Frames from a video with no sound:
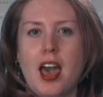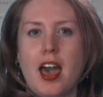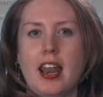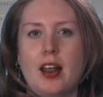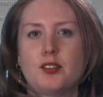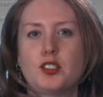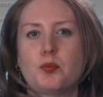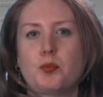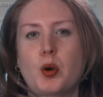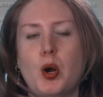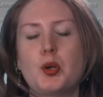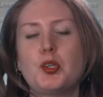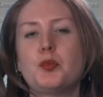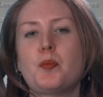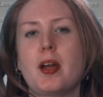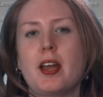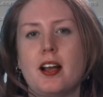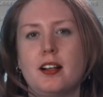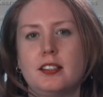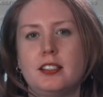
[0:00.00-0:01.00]
and I was
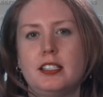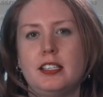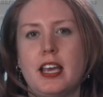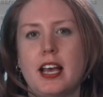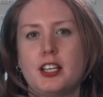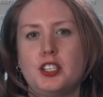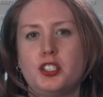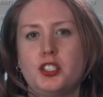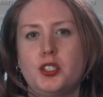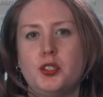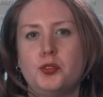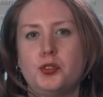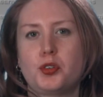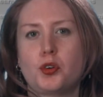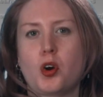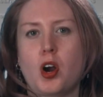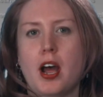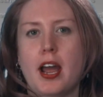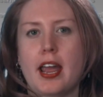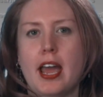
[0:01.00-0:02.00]
approached by LTS to
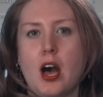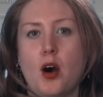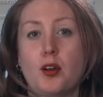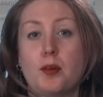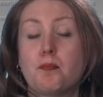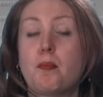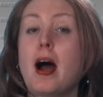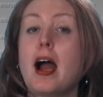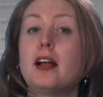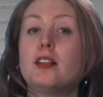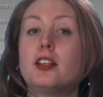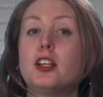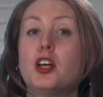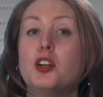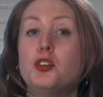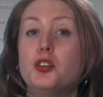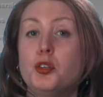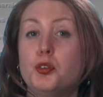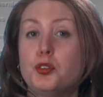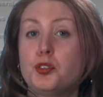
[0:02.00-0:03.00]
try out and pilot
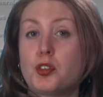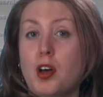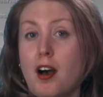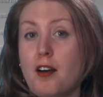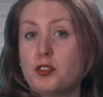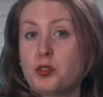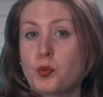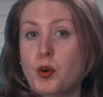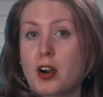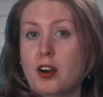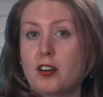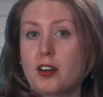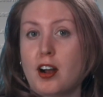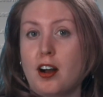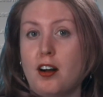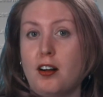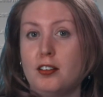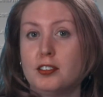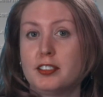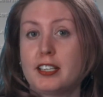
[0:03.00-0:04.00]
a new software
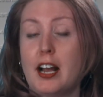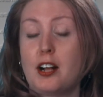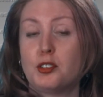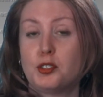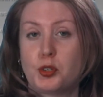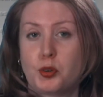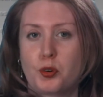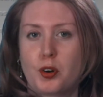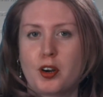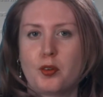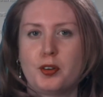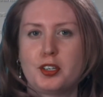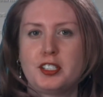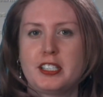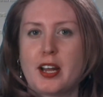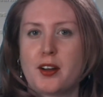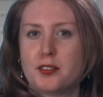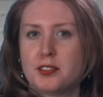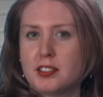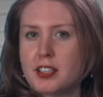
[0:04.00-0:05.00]
called Kaltura, which
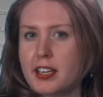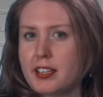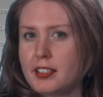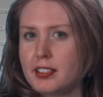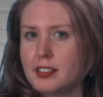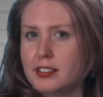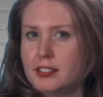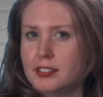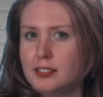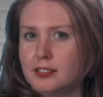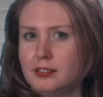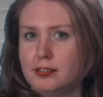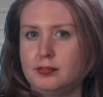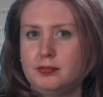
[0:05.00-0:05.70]
sounds like a